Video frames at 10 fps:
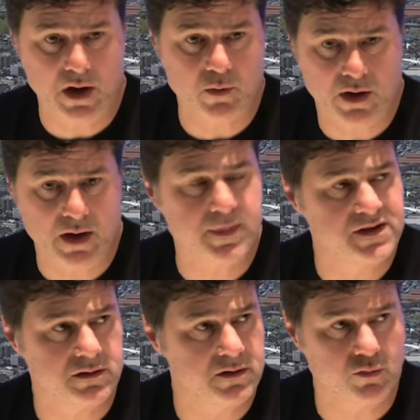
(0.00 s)
our
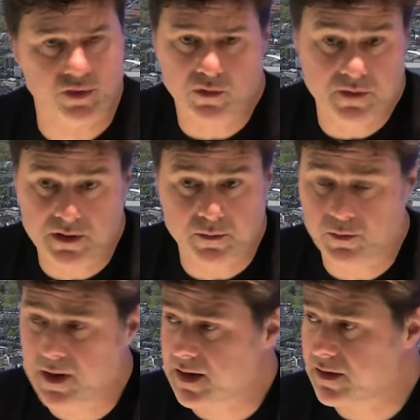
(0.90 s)
capacity to recover the
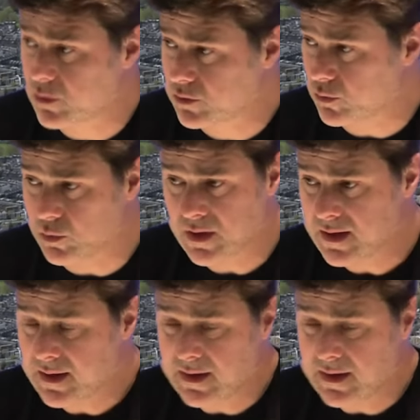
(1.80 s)
ball back and not to